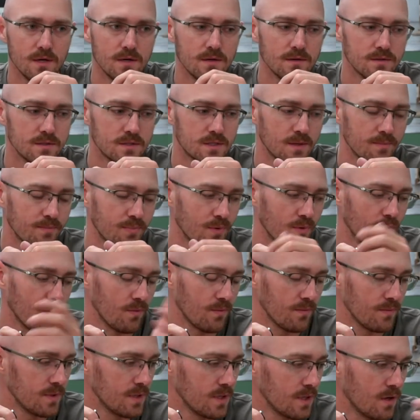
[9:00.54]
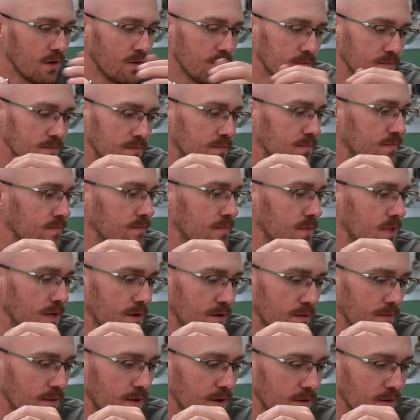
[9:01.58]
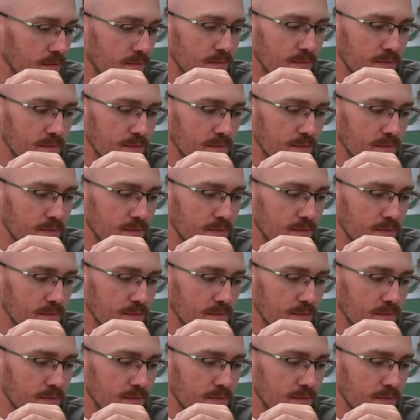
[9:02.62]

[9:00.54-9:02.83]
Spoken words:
simple, you know, their